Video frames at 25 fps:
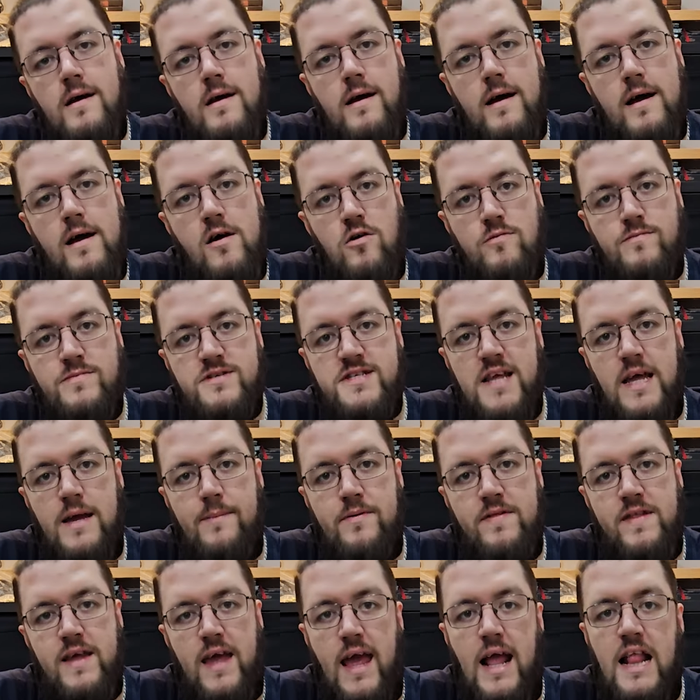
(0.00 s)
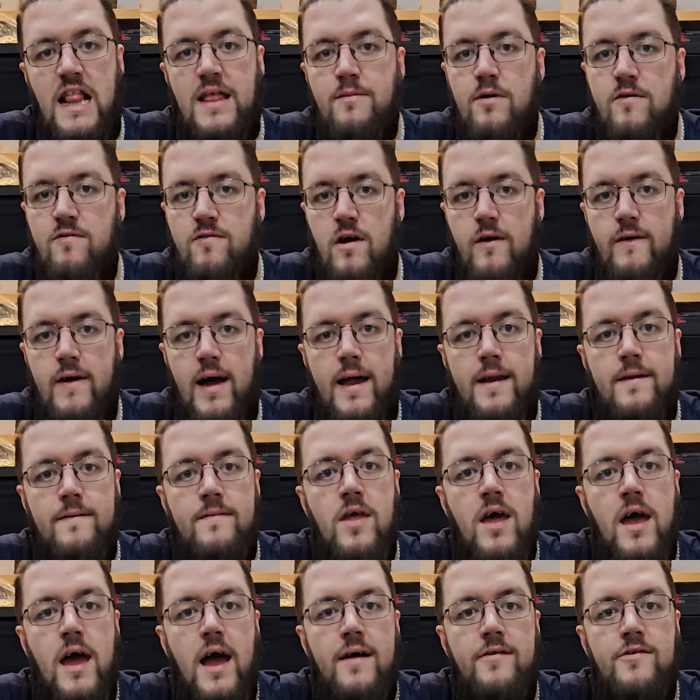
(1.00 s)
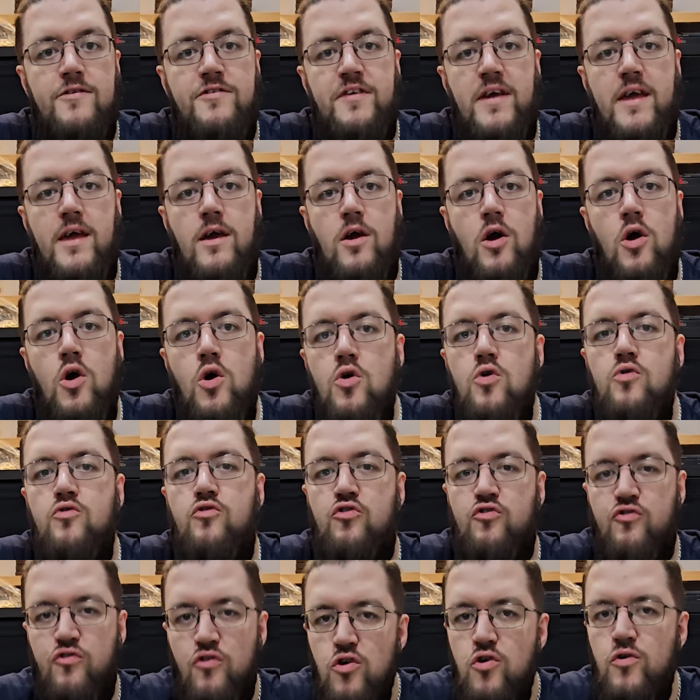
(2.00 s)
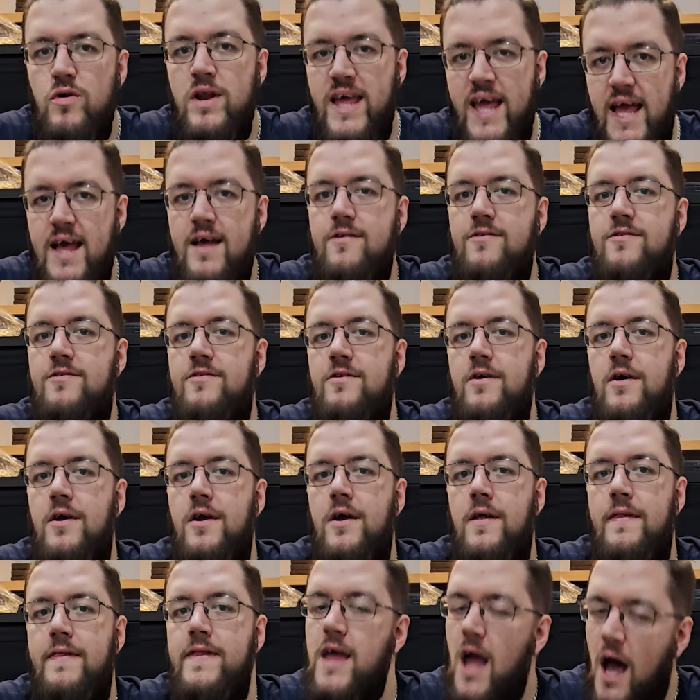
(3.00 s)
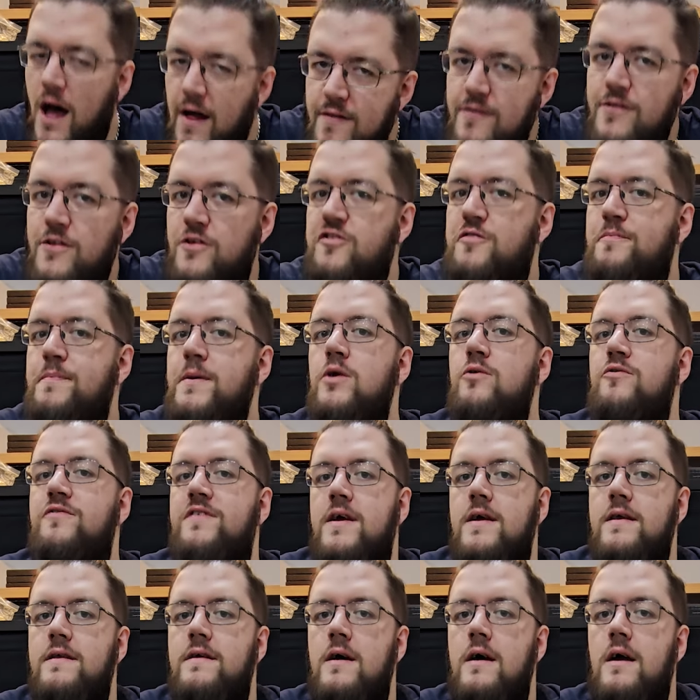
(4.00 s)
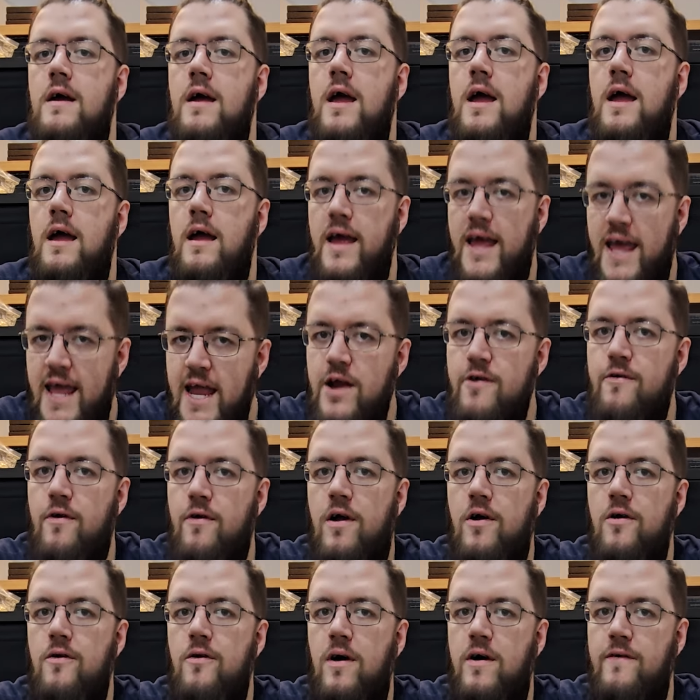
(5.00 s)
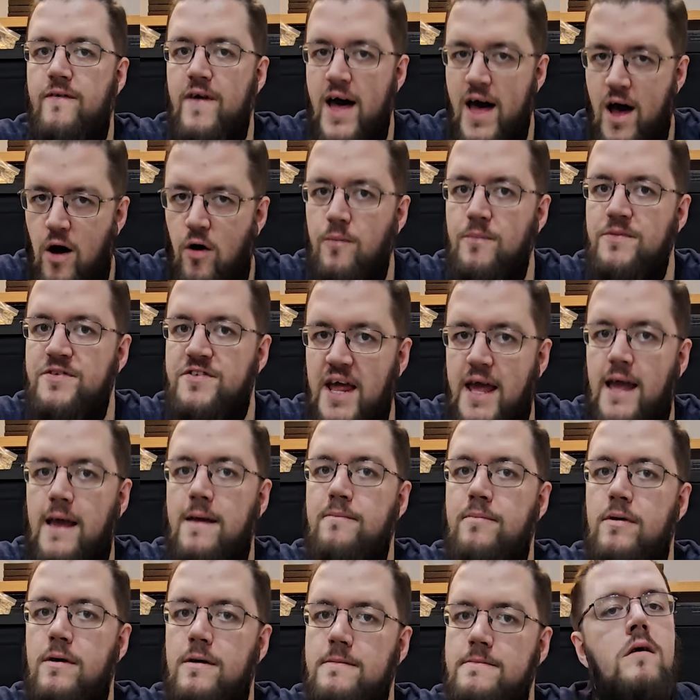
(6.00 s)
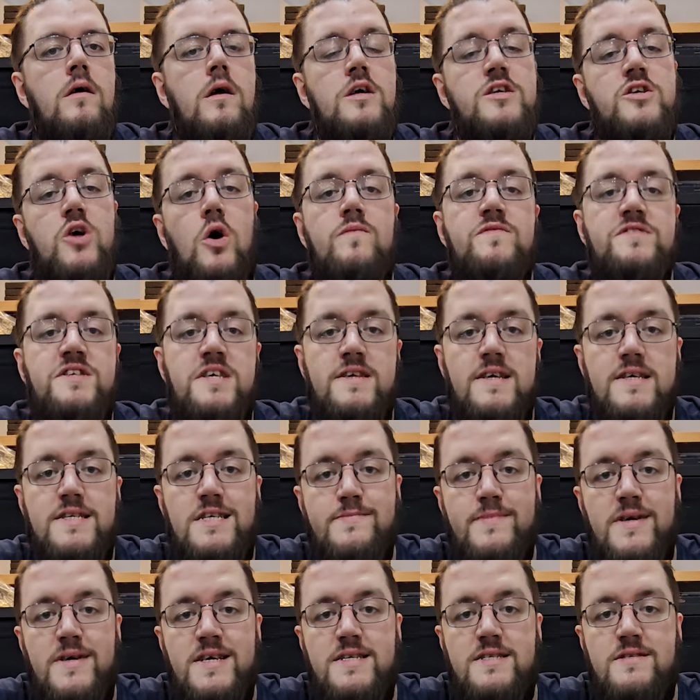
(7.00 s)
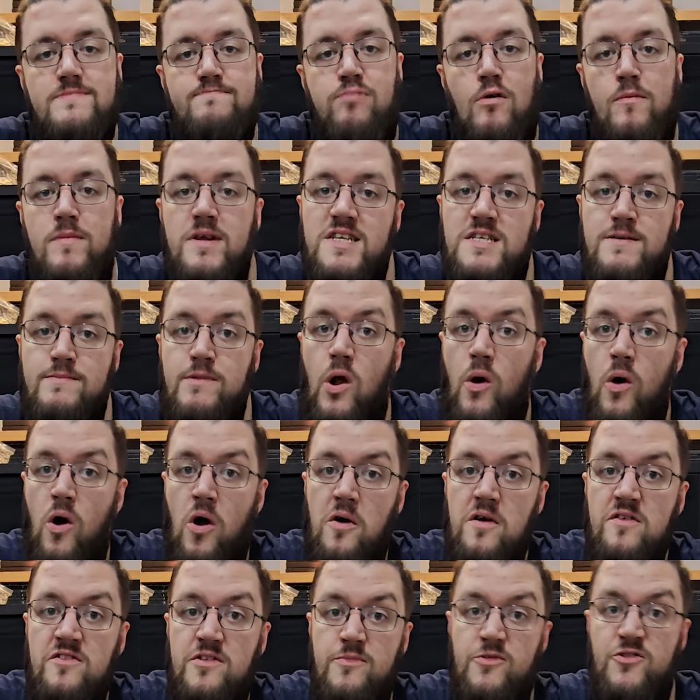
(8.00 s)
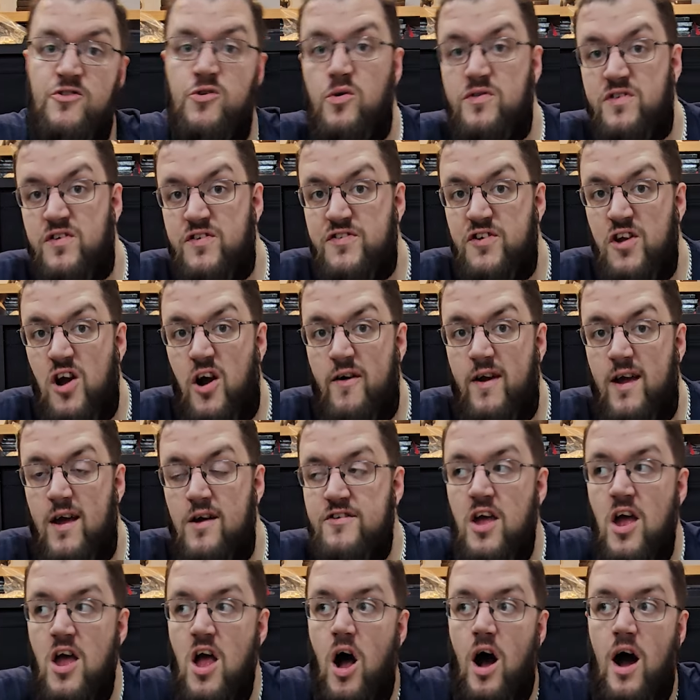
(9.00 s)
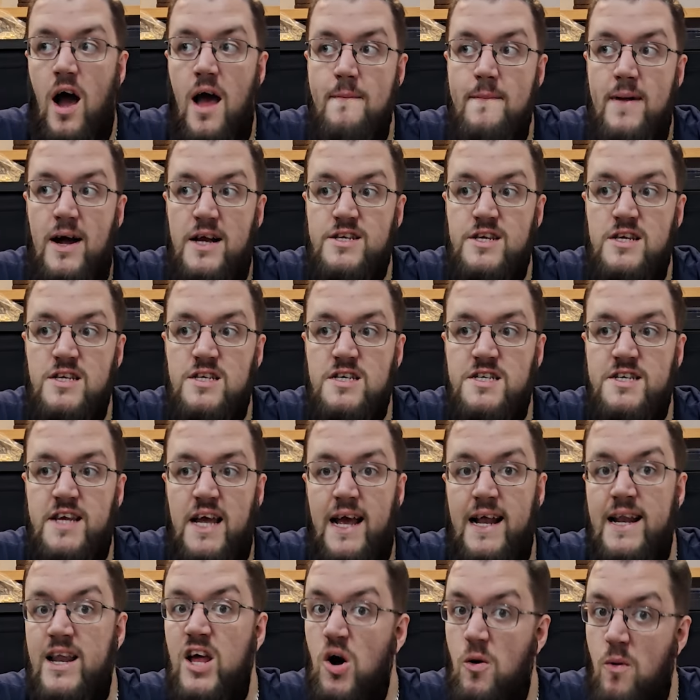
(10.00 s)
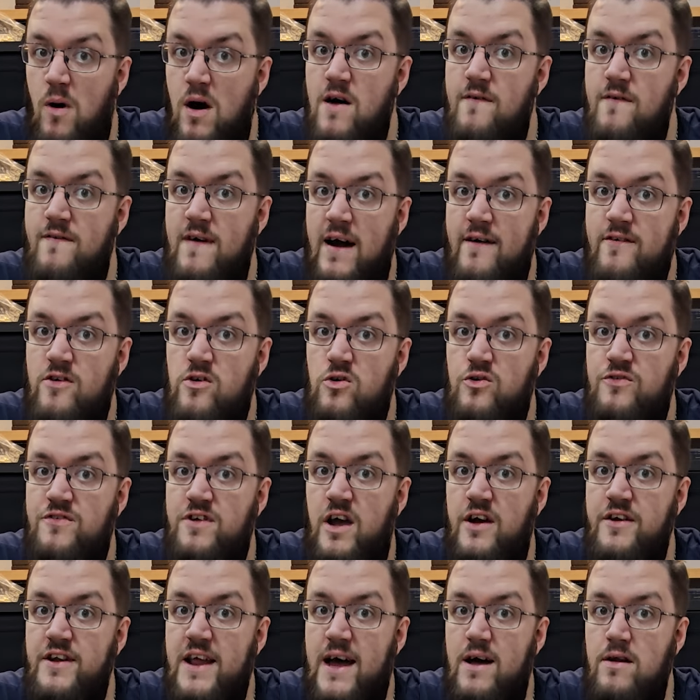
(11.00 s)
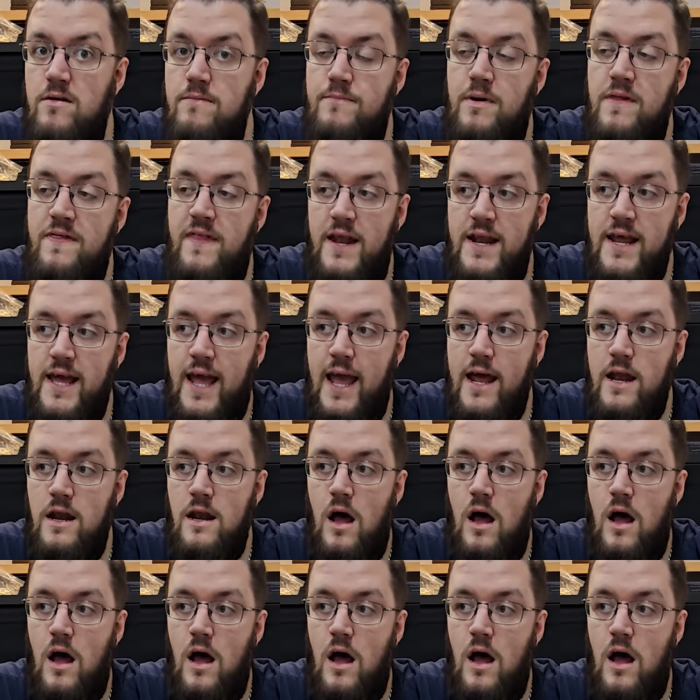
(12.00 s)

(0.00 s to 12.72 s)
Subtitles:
Helm's Deep in the Kingdom of Rohan, and see who truly is the undisputed hero of Helm's Deep. So obviously there's going to be probably some longer and some shorter scenarios. I imagine it's going to take a little while for Aragorn to go down, but then again,